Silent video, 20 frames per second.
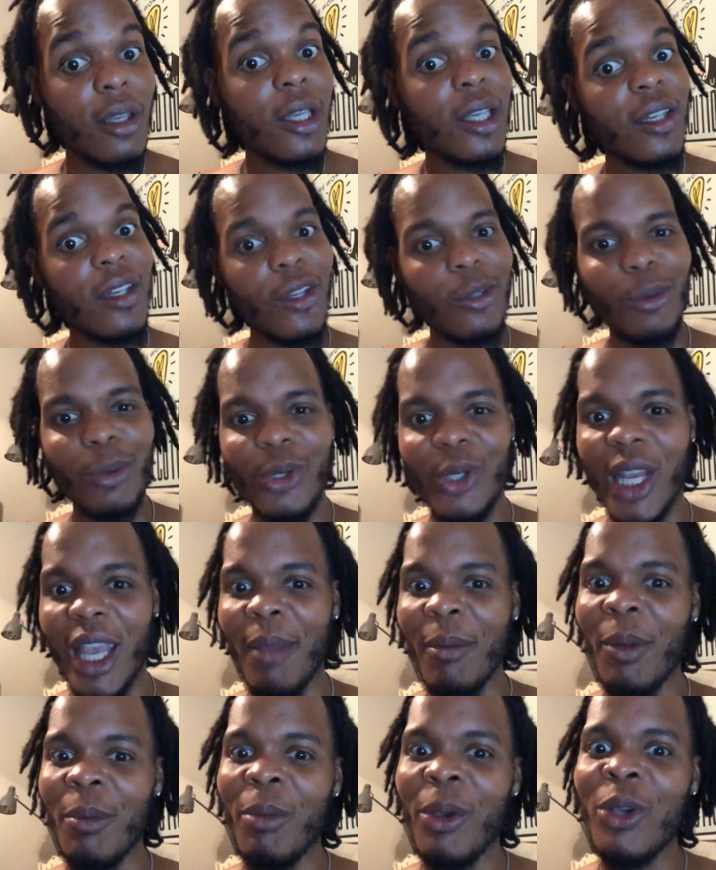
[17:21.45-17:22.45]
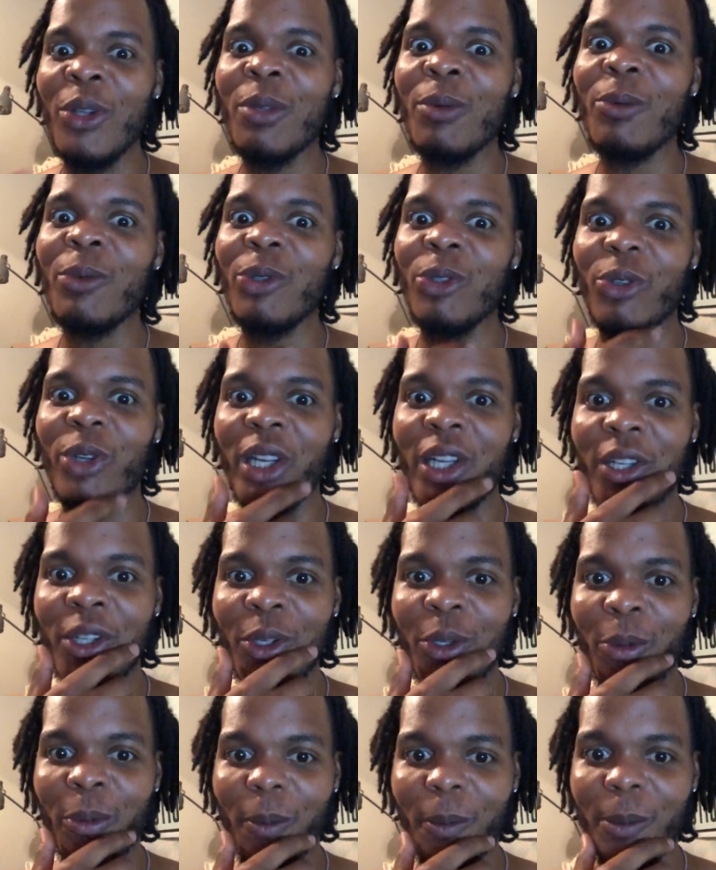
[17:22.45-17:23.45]
That's what Chadwick Boseman was trying to
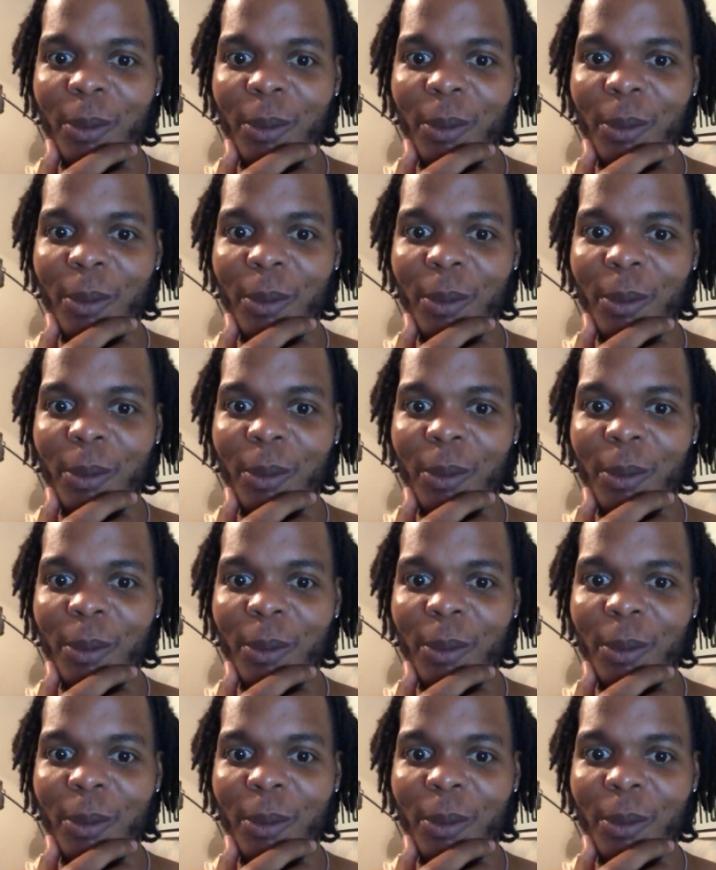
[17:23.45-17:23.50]
do.